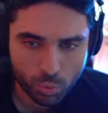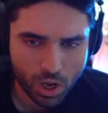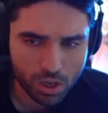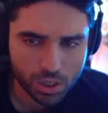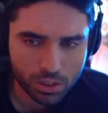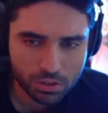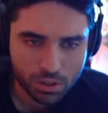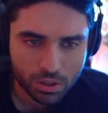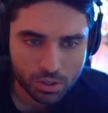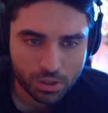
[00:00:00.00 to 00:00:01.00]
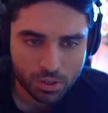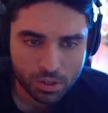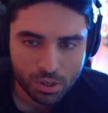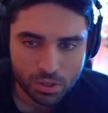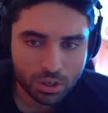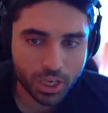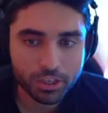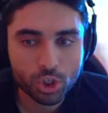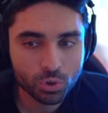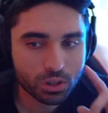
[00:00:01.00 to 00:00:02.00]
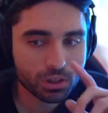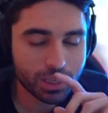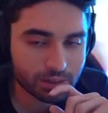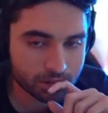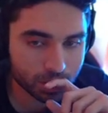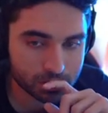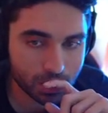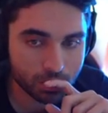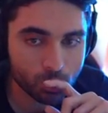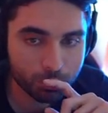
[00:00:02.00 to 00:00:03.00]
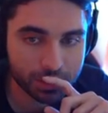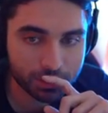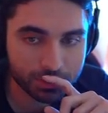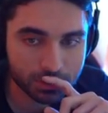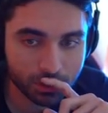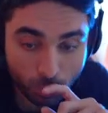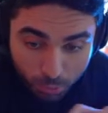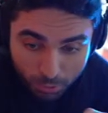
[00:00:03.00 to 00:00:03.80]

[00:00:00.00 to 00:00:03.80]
What? Okay, you think that's just a human living there?